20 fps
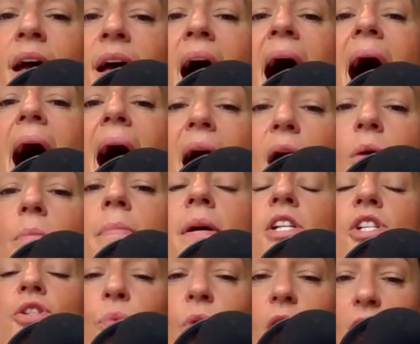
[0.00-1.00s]
how
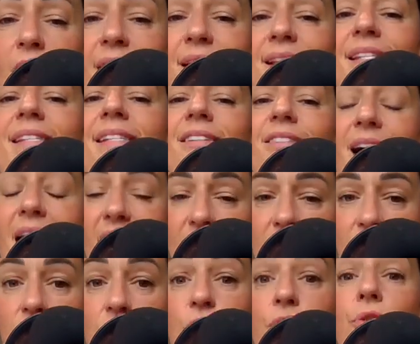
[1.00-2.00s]
much work I still have
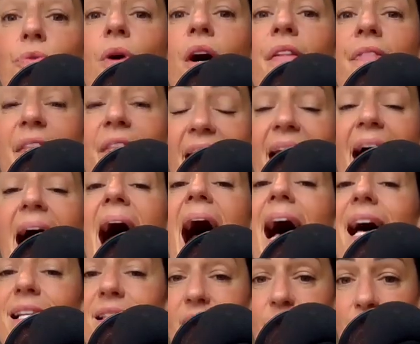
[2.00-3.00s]
to do on that
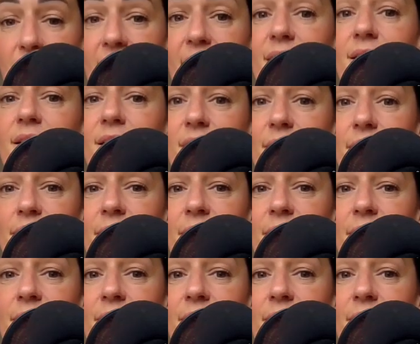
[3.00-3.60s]
aspect.